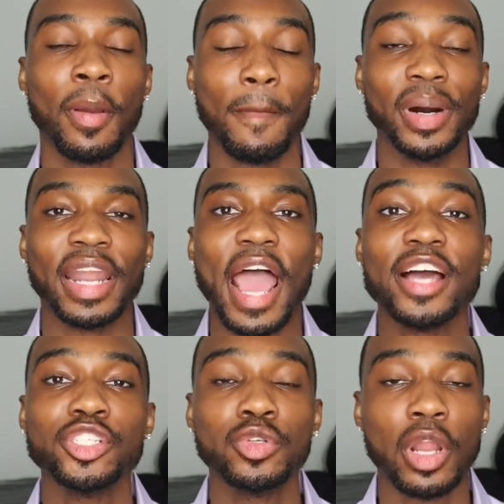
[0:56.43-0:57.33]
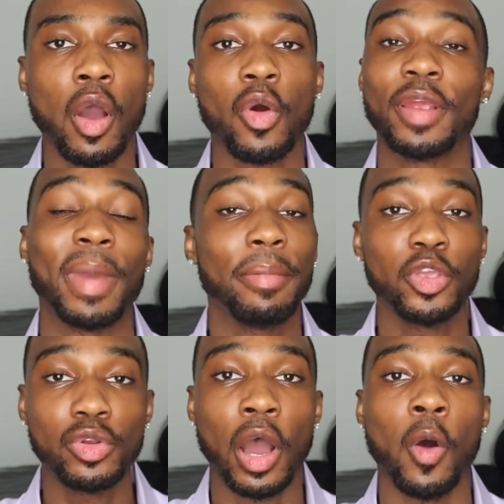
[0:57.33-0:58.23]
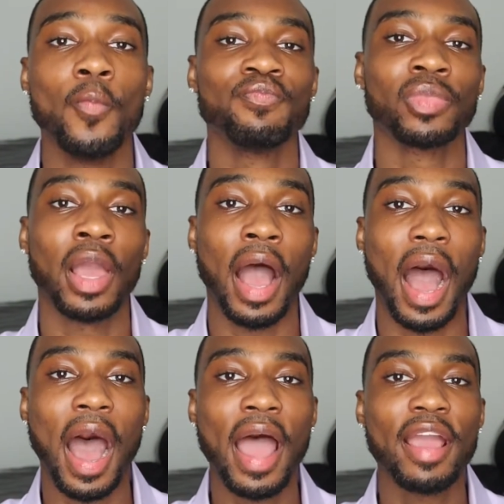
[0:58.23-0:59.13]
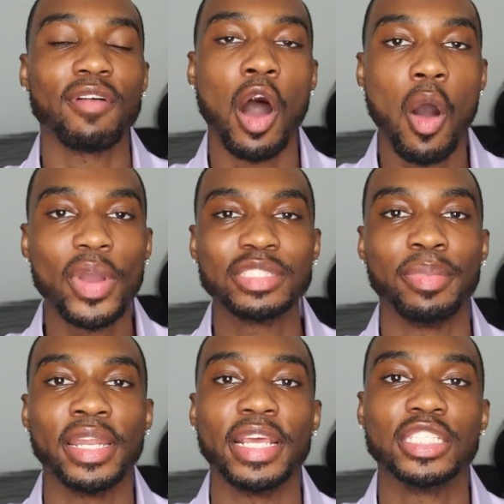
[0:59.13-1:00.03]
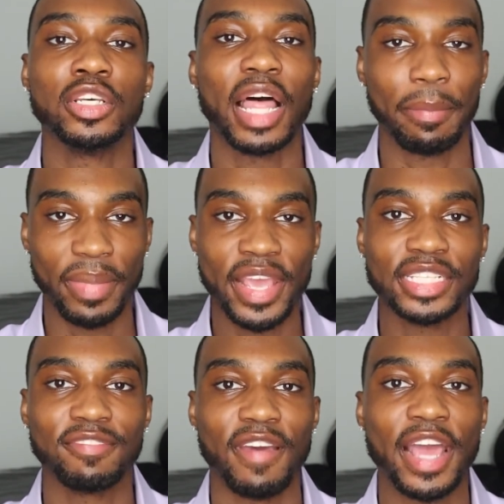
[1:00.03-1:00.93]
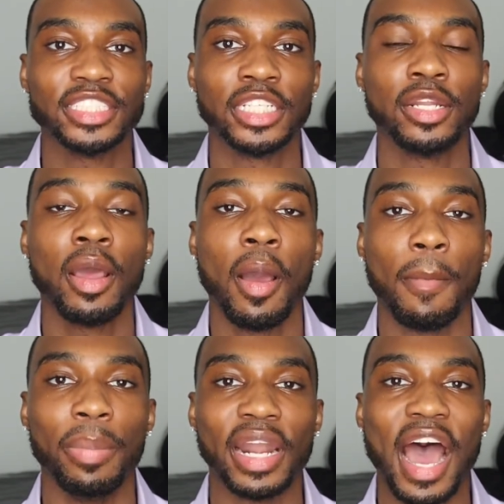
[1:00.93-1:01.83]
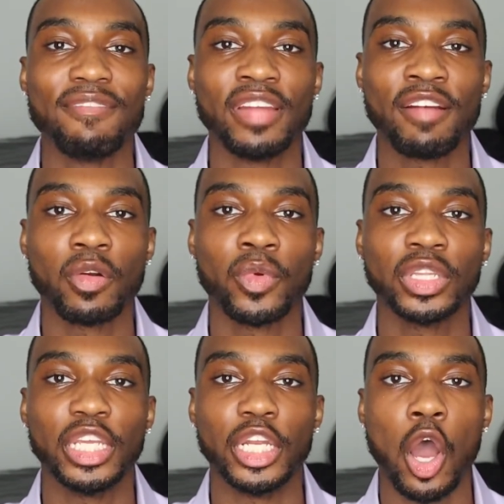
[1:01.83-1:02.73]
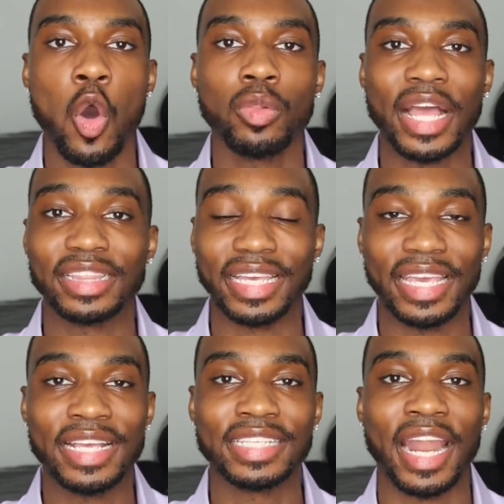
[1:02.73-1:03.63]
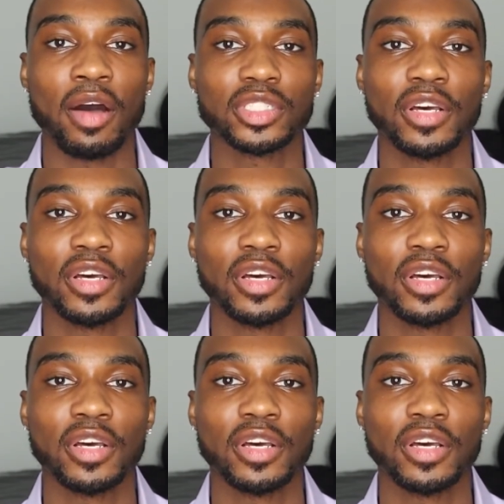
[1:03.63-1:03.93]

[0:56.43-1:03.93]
But as you know, or maybe you don't, I have always been into like men's fashion, but I've never really known like the ins and outs